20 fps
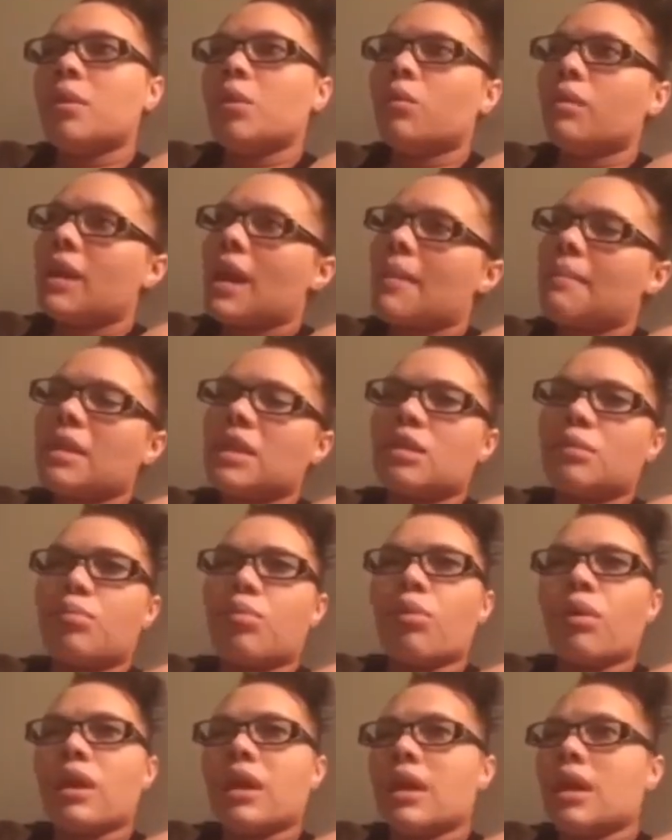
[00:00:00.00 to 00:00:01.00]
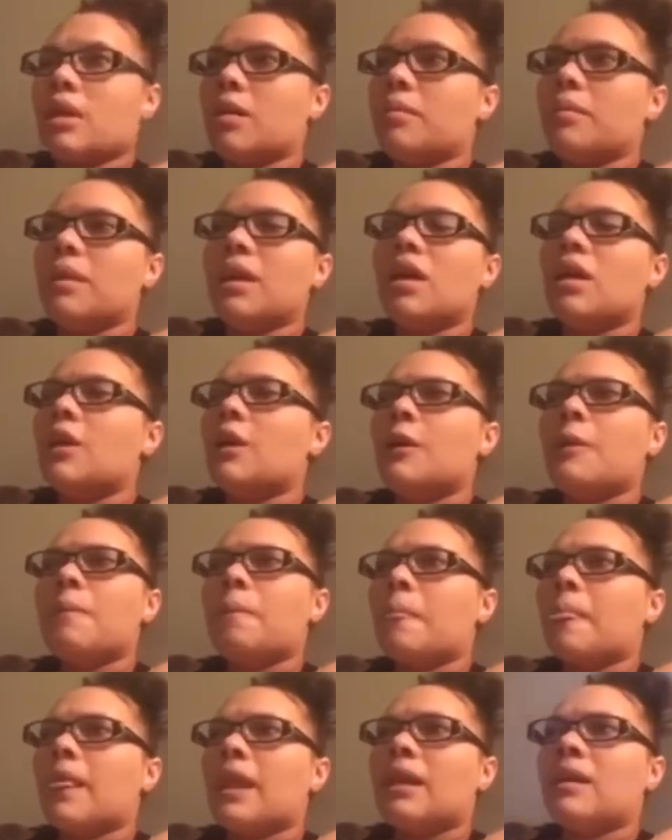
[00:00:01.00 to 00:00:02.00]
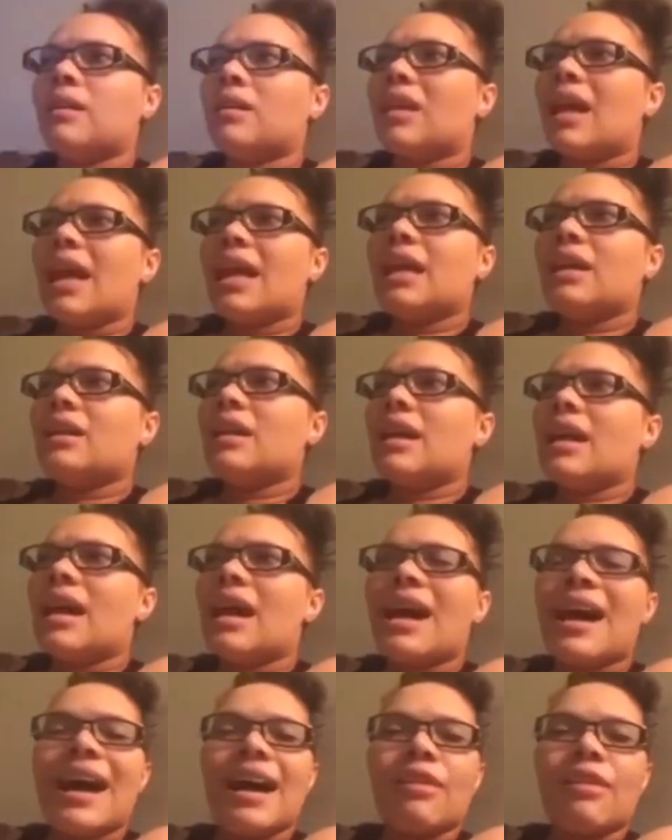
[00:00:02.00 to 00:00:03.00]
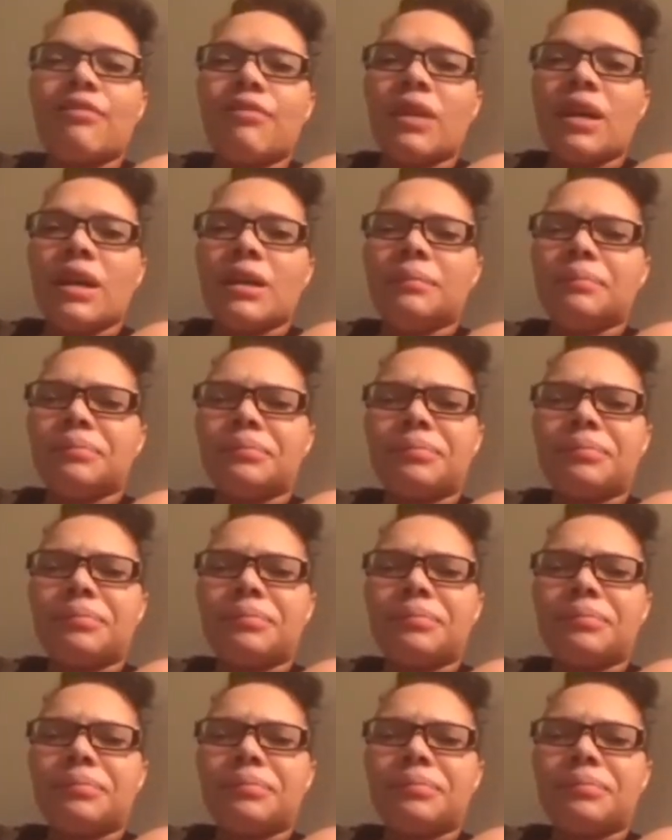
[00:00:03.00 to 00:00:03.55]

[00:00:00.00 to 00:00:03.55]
You would not be supporting them. Like, how the fuck...